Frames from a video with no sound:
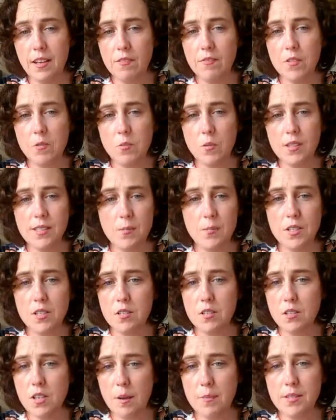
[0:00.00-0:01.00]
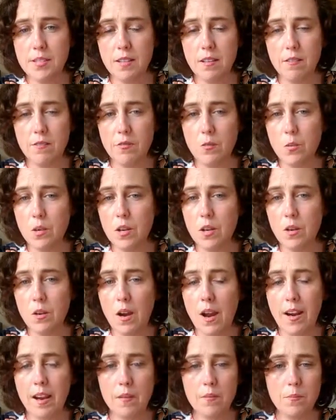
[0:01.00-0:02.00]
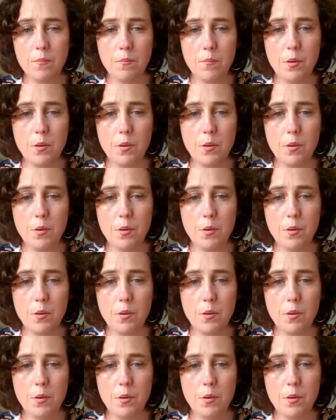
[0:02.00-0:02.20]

If you want someone to do typesetting for you, I can